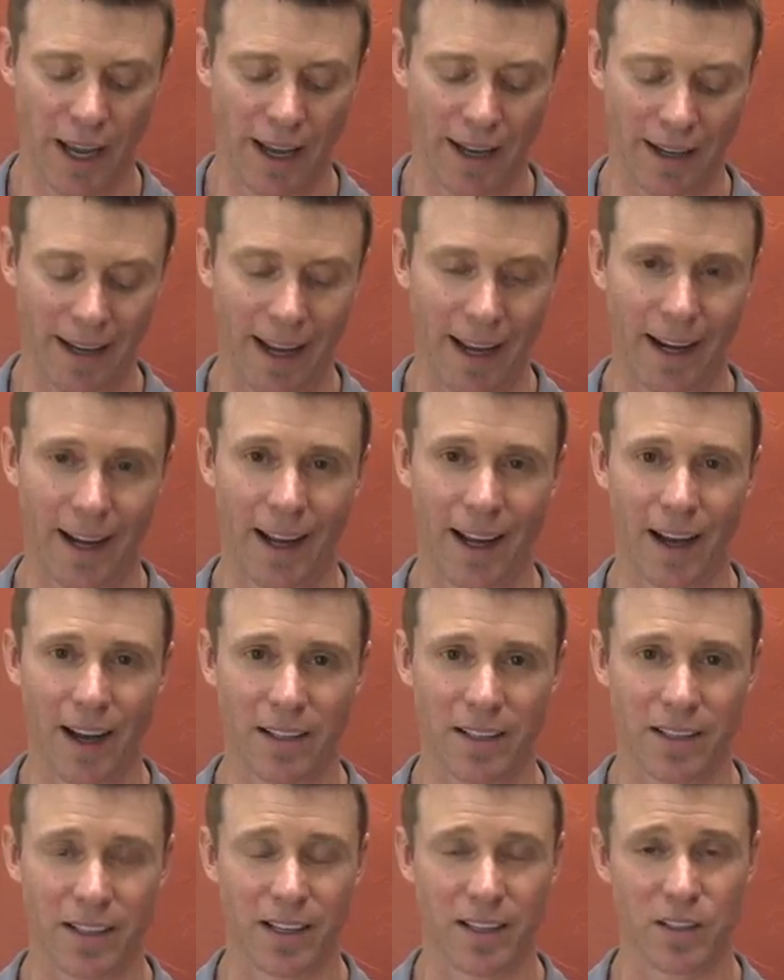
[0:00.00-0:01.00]

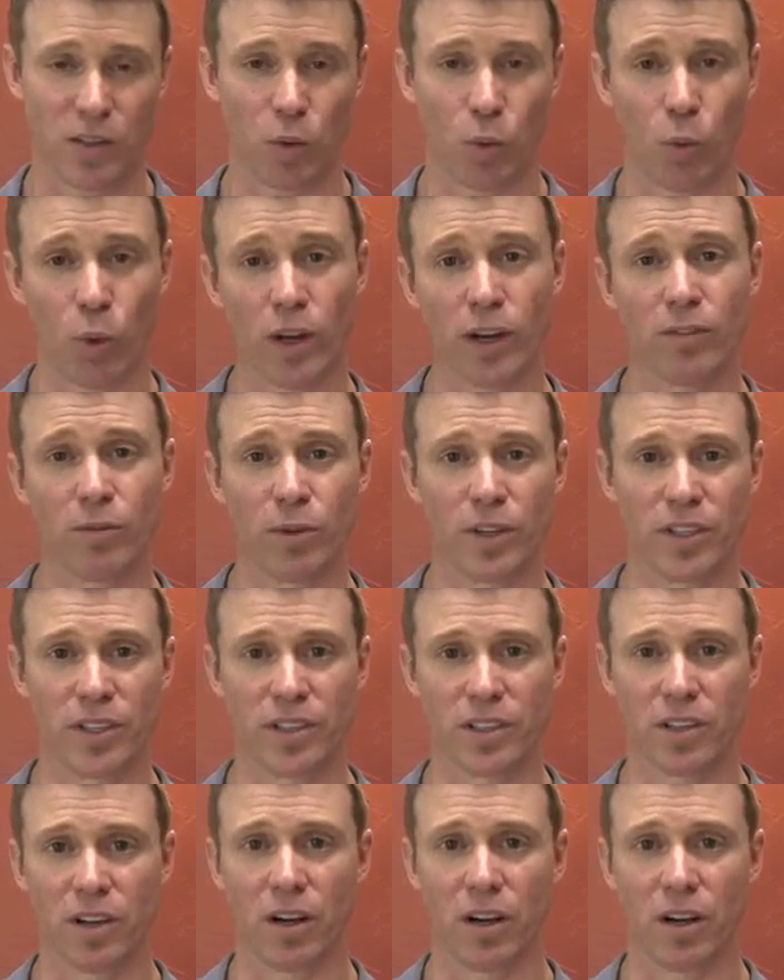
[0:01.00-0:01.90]
antioxidants, one of which is